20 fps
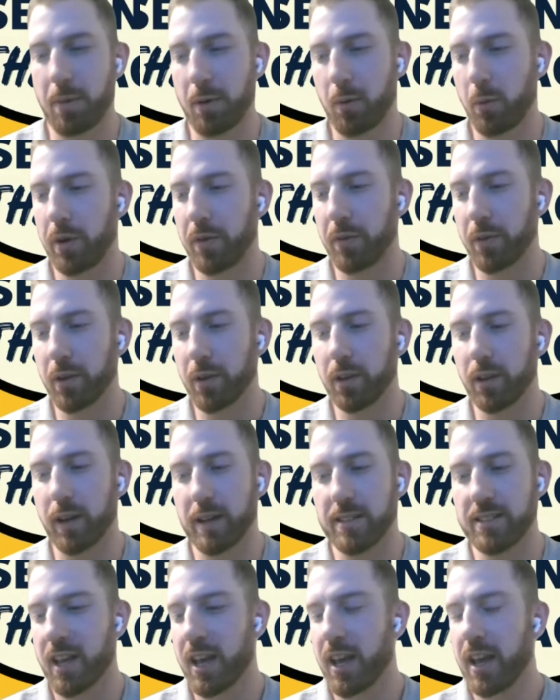but we
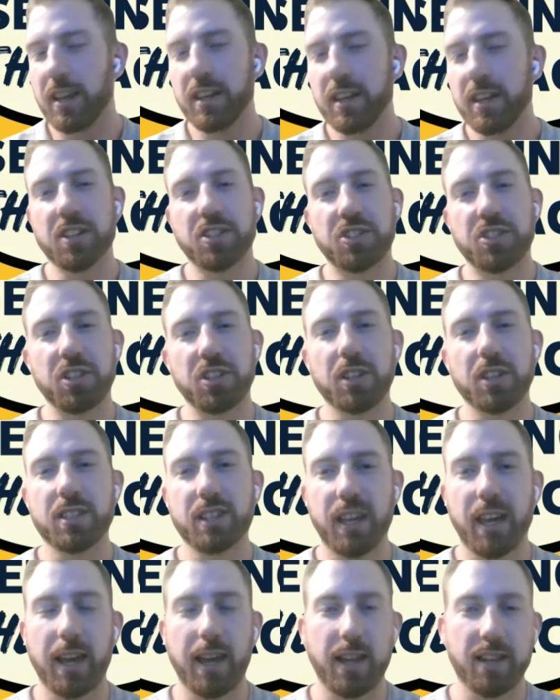realize you
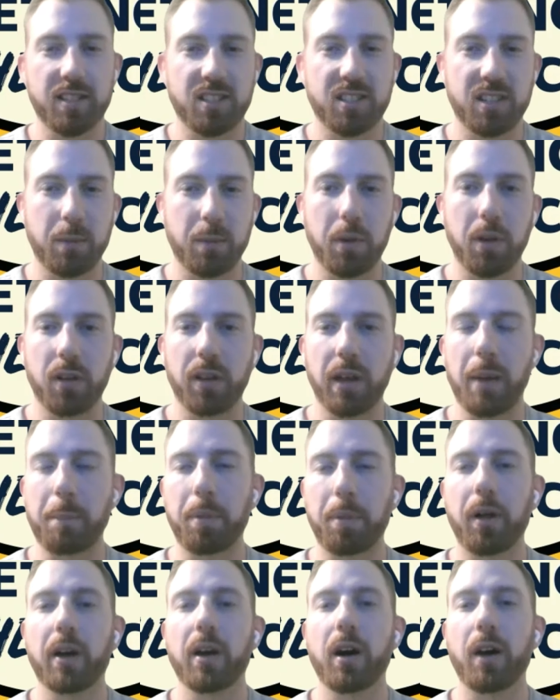just can't simulate
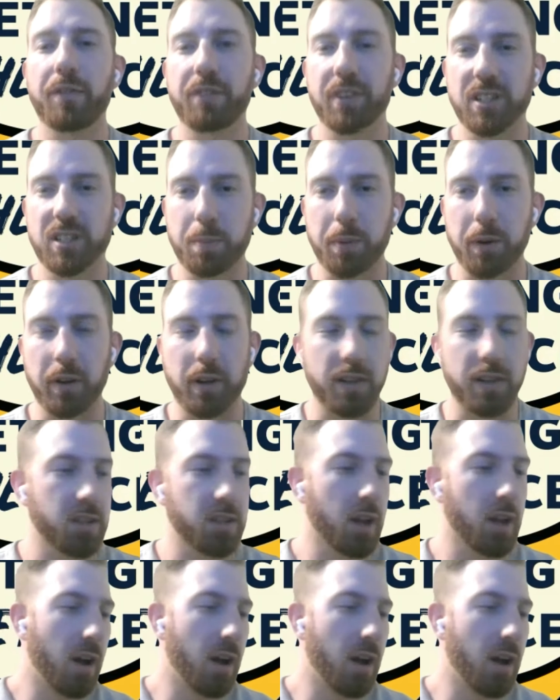playoff experience.